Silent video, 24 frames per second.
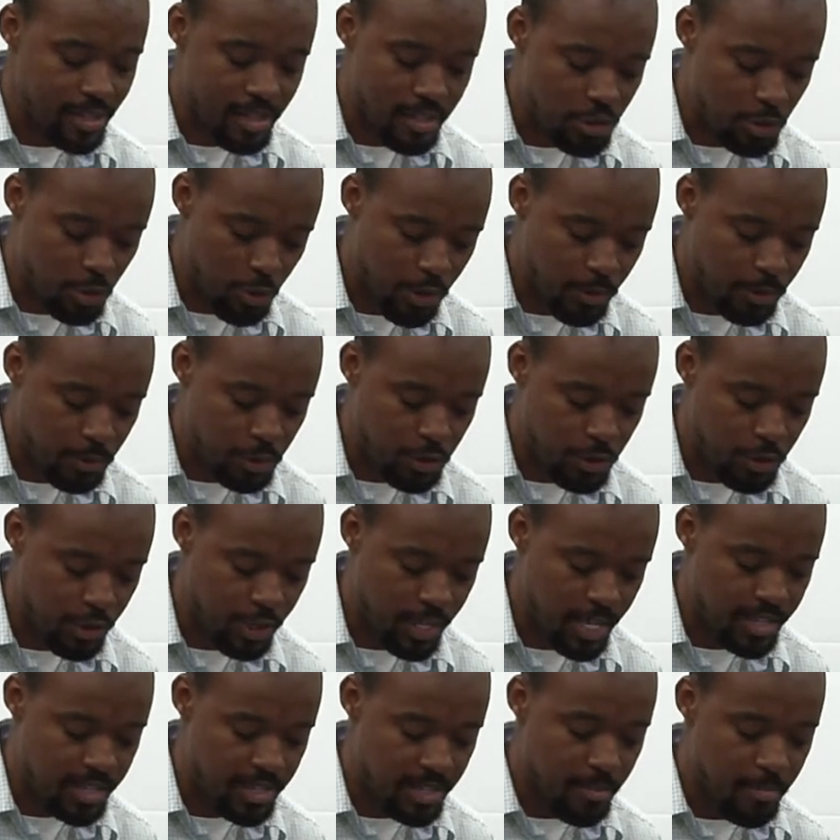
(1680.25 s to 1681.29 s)
in scripture
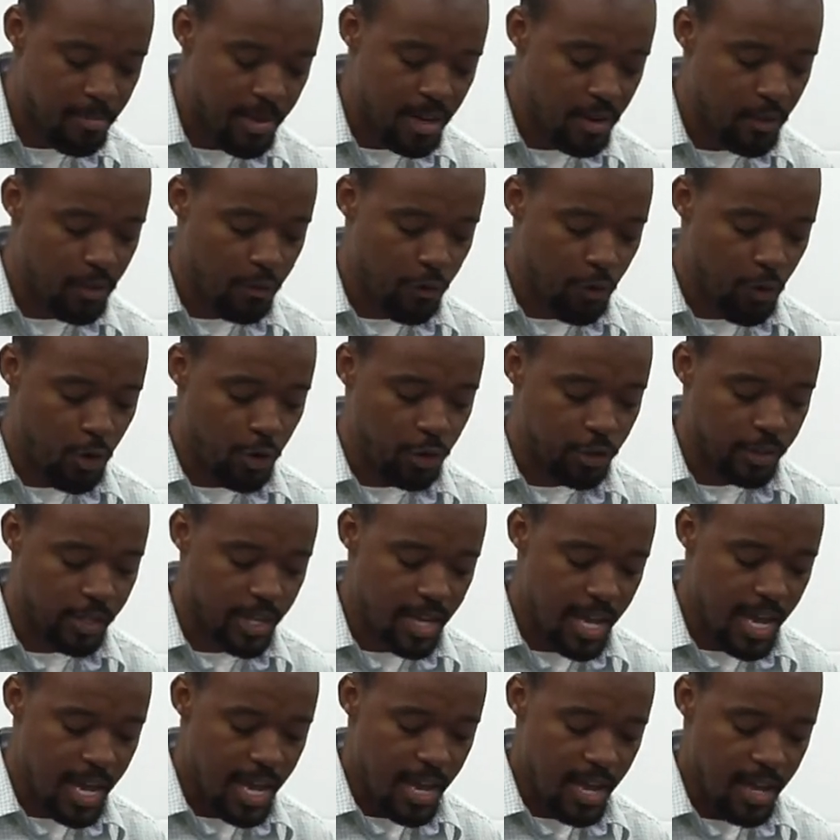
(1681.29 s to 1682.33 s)
is a metaphor
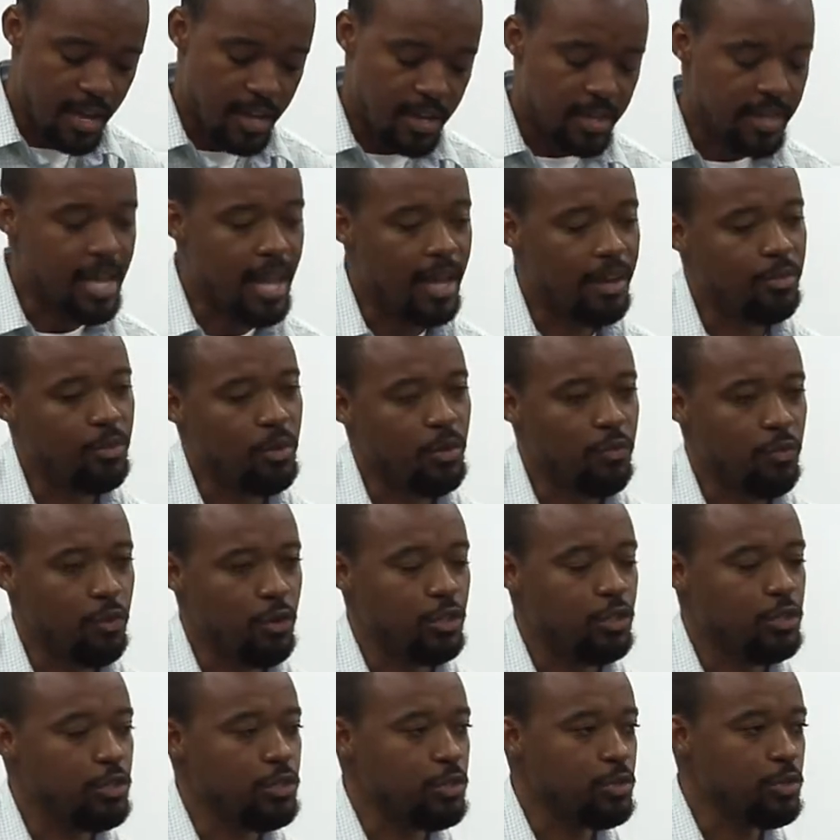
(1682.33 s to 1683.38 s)
that
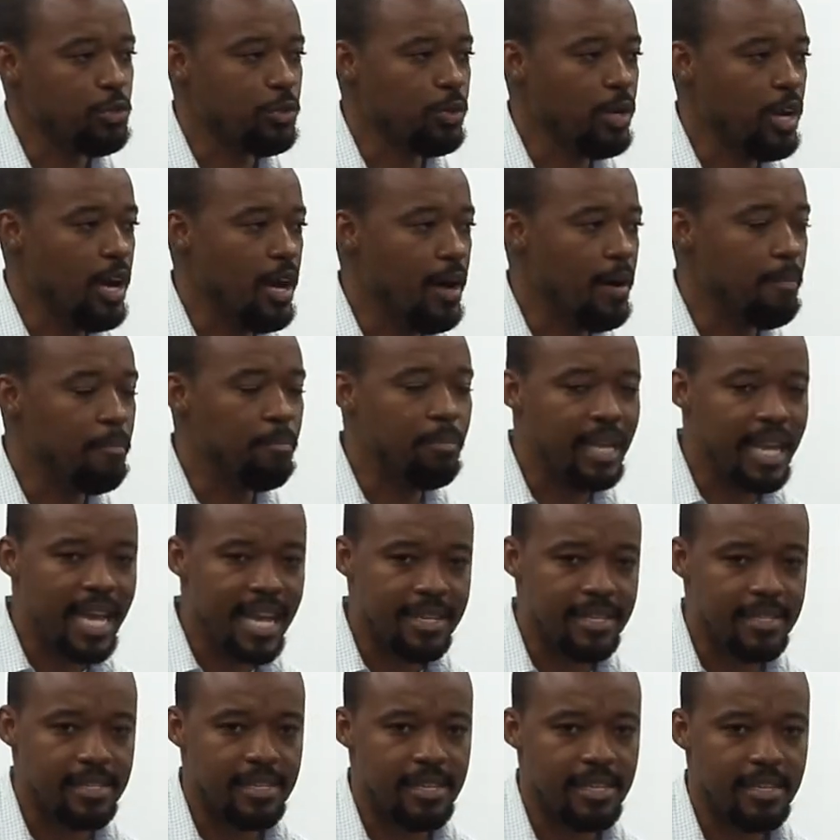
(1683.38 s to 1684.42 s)
refers to uh,
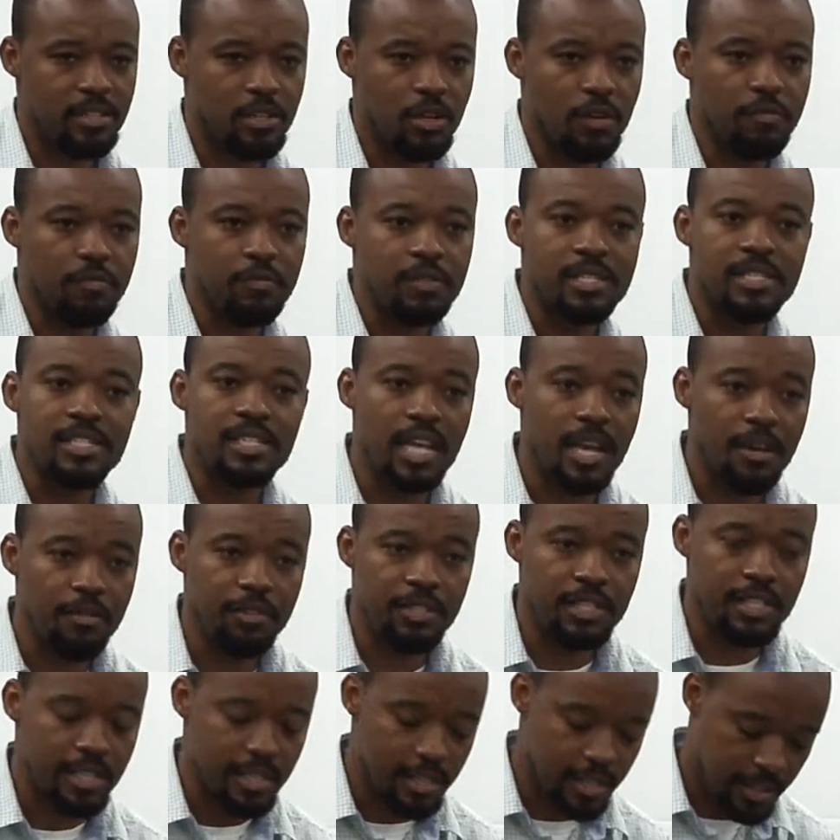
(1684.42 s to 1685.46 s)
blessings of
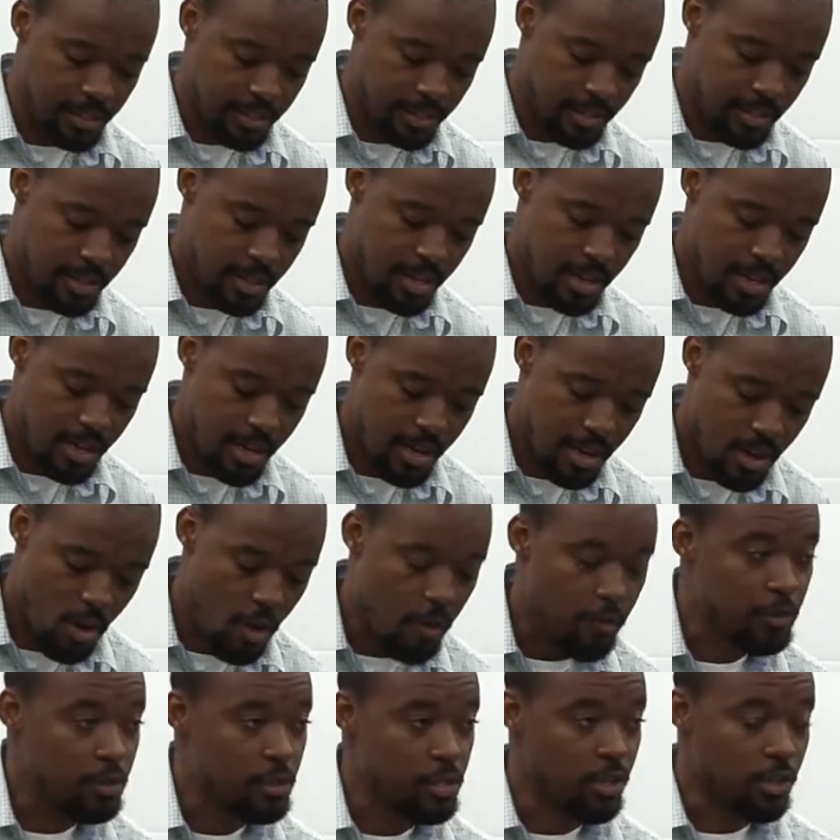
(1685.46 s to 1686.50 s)
safety
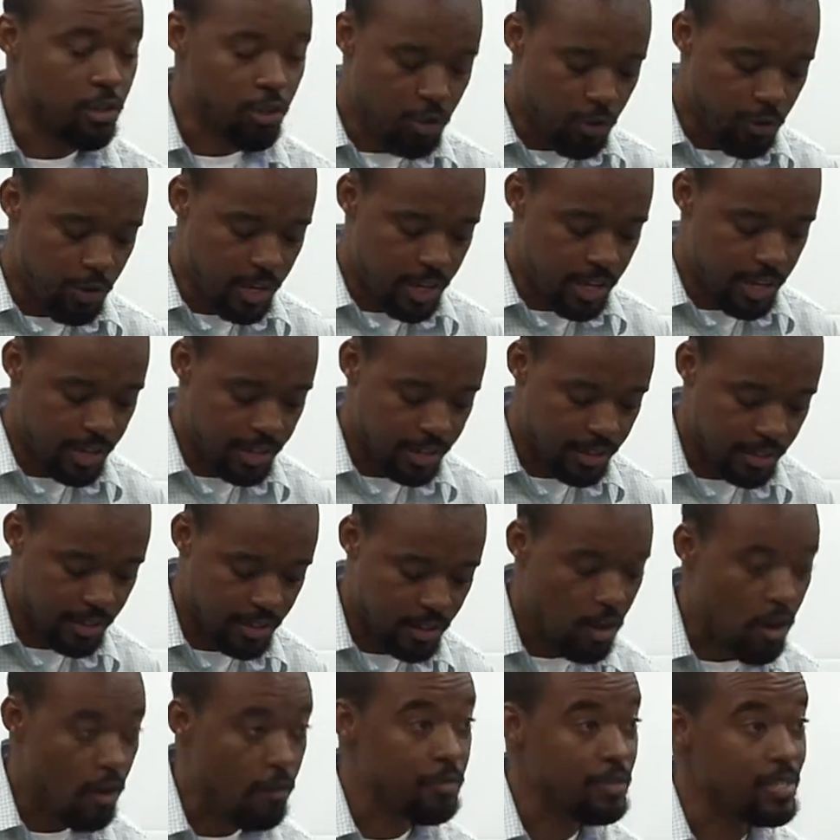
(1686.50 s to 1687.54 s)
of security,
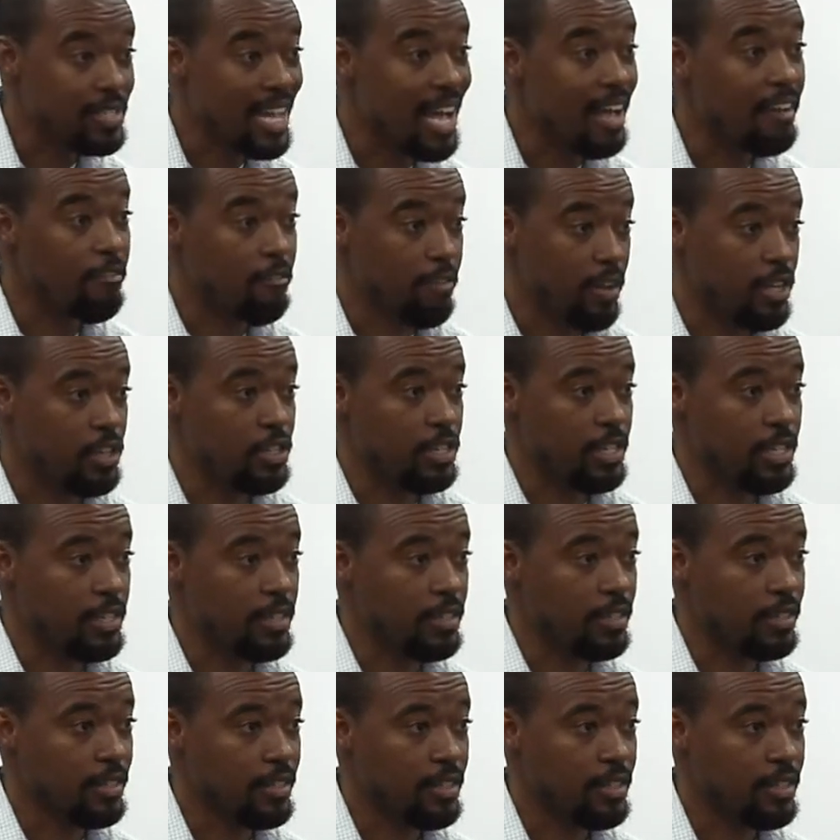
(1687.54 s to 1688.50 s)
of salvation.